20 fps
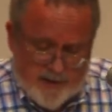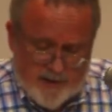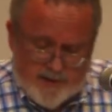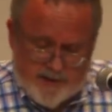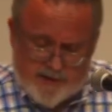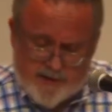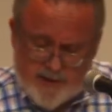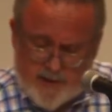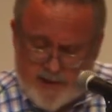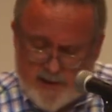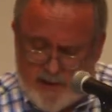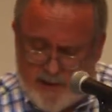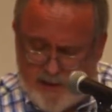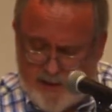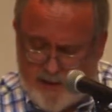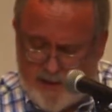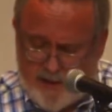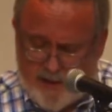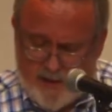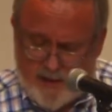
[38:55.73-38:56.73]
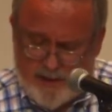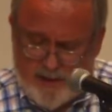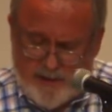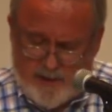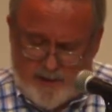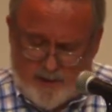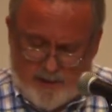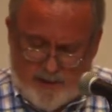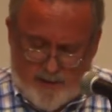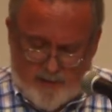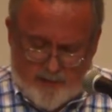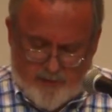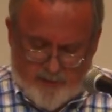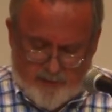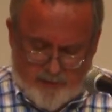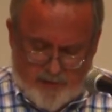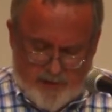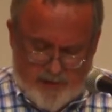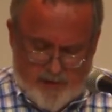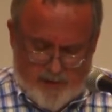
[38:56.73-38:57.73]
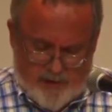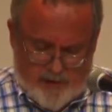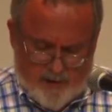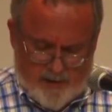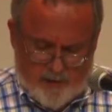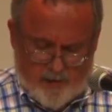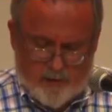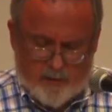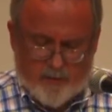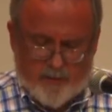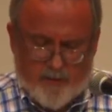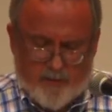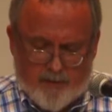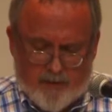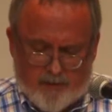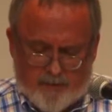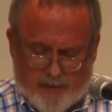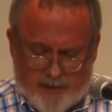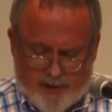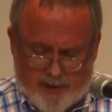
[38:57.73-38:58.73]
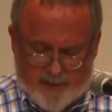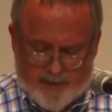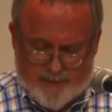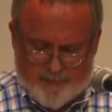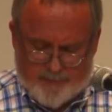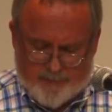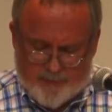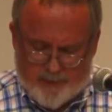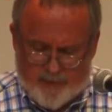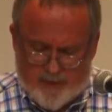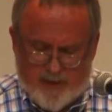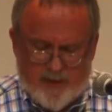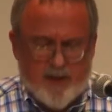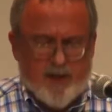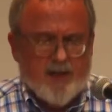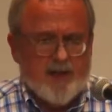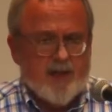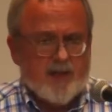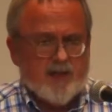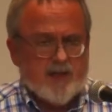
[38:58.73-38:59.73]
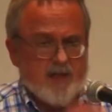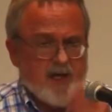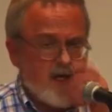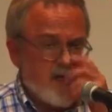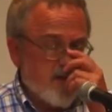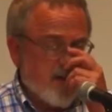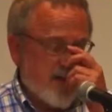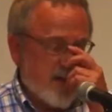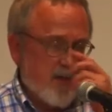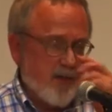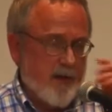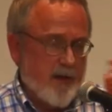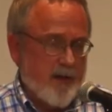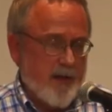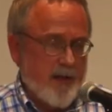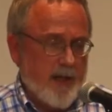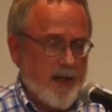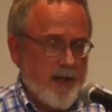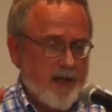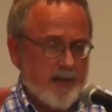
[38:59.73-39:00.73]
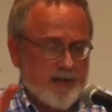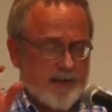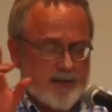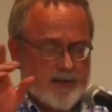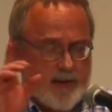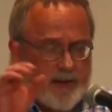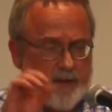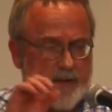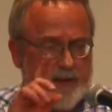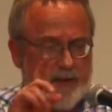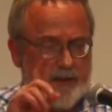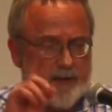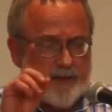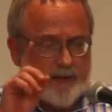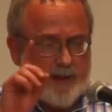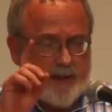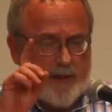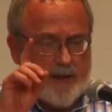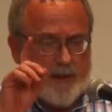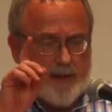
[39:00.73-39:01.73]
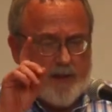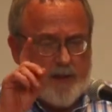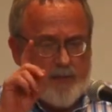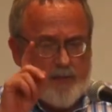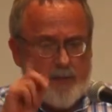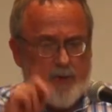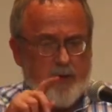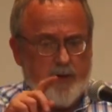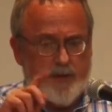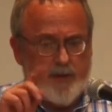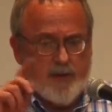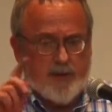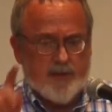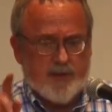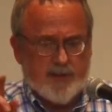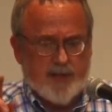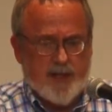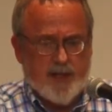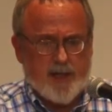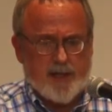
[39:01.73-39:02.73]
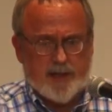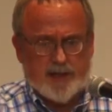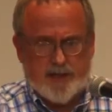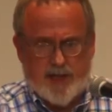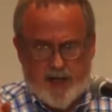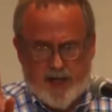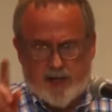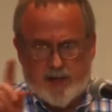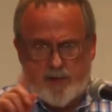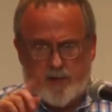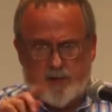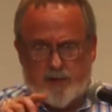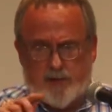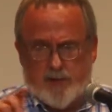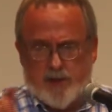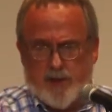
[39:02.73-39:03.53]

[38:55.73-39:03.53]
C, number three, public body. This is an interesting one, and it's important to understand exactly what the